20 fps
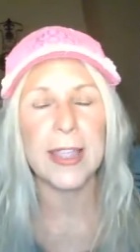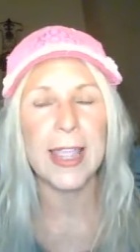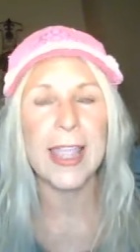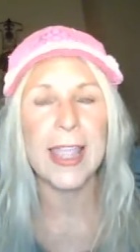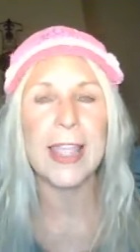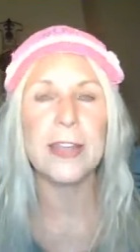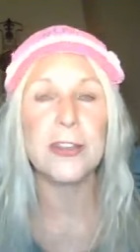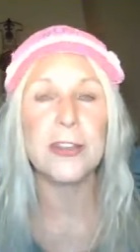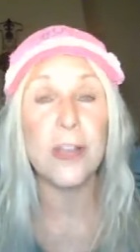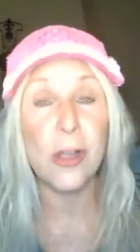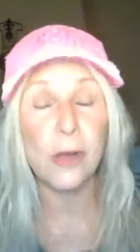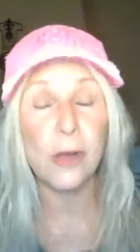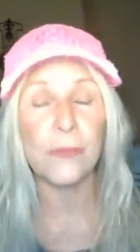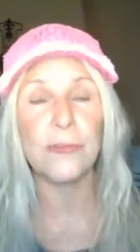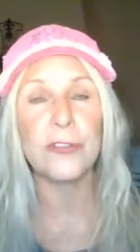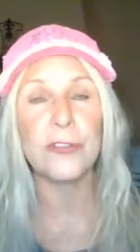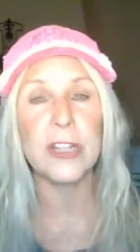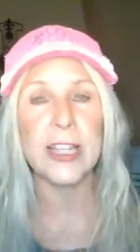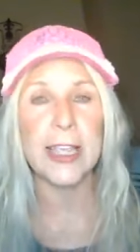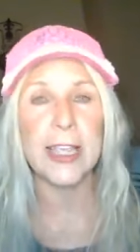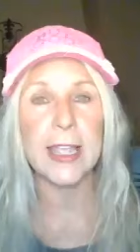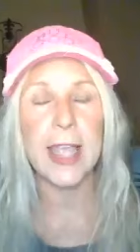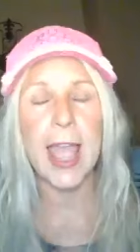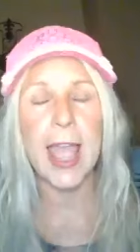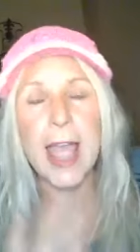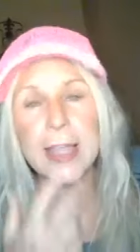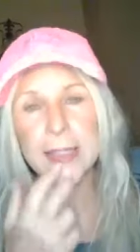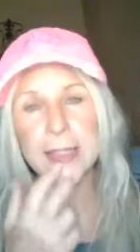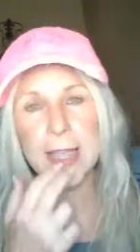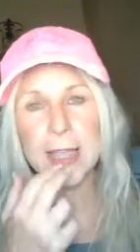and hopefully
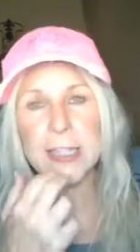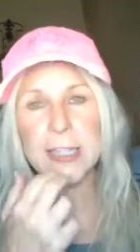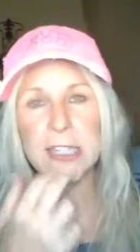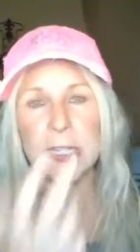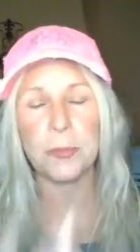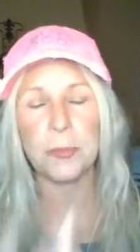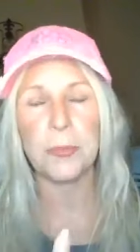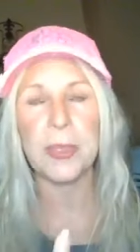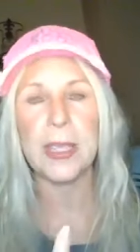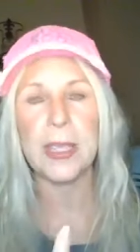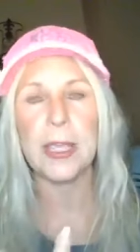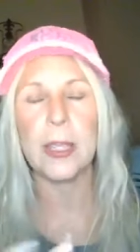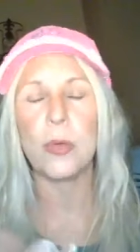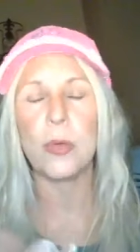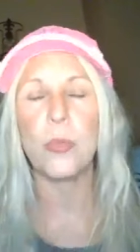as I speak